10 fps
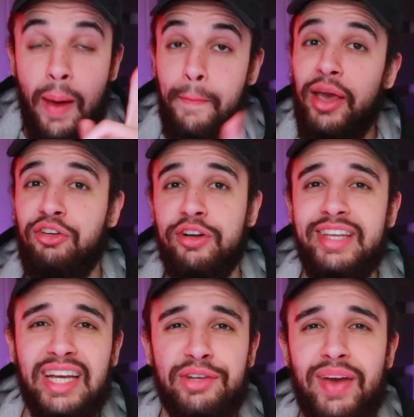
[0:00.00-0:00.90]
Make sure to
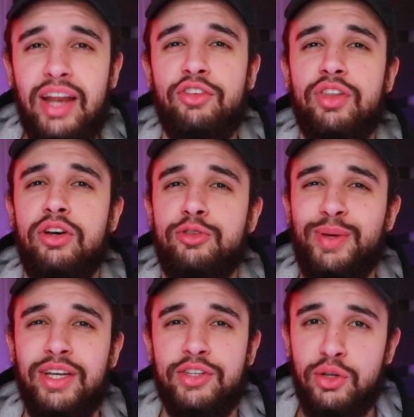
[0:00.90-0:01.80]
take advantage of those
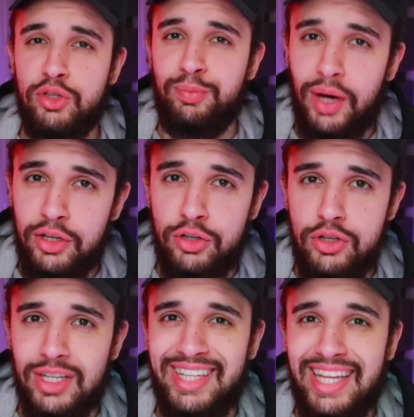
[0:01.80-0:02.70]
because those
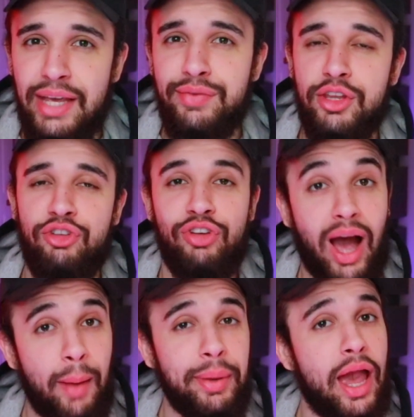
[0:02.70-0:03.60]
bundles leave the
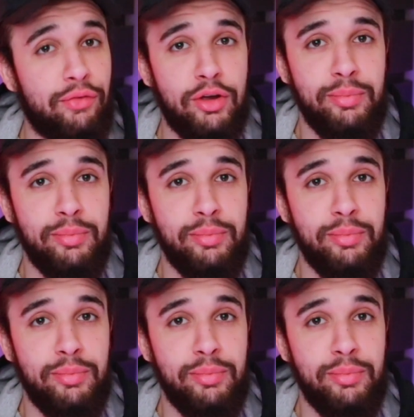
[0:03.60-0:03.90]
shop every